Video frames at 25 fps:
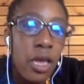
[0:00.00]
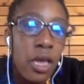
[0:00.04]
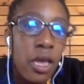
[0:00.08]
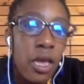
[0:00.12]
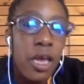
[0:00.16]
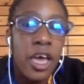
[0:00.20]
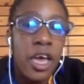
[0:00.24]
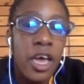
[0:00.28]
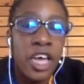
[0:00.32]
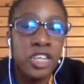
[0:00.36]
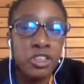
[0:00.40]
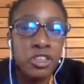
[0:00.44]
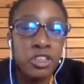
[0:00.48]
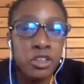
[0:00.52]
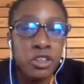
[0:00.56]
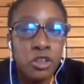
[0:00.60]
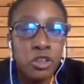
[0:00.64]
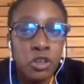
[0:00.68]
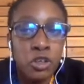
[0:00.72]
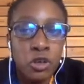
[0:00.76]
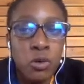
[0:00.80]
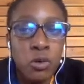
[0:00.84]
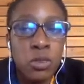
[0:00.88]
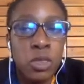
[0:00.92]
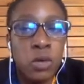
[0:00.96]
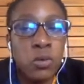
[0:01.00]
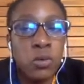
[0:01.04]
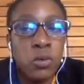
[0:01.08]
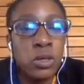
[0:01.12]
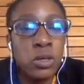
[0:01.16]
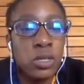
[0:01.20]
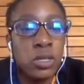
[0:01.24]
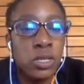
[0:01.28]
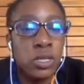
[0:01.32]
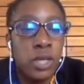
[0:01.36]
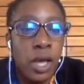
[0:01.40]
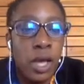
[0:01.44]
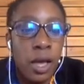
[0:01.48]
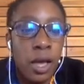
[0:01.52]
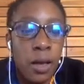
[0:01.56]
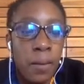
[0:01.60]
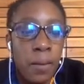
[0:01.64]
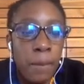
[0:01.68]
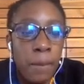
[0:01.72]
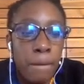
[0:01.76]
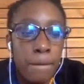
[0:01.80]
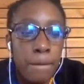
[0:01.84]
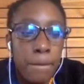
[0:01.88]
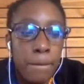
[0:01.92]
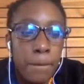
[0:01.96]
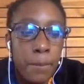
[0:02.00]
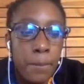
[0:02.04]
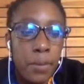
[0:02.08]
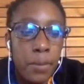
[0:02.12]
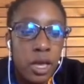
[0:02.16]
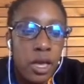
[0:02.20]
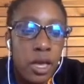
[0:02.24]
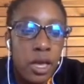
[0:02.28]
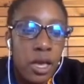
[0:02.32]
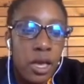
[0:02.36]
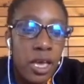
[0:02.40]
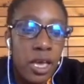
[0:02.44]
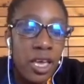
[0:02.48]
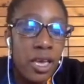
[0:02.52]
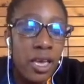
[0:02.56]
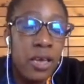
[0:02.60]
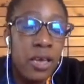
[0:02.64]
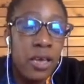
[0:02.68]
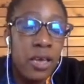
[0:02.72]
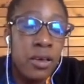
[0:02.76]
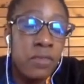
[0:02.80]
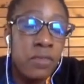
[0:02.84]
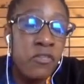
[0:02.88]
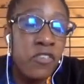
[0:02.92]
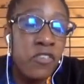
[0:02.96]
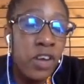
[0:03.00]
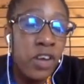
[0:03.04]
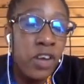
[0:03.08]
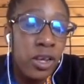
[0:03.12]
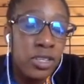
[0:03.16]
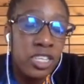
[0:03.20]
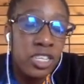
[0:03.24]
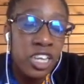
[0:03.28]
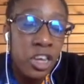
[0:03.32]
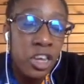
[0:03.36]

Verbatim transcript: As you know, there was a vast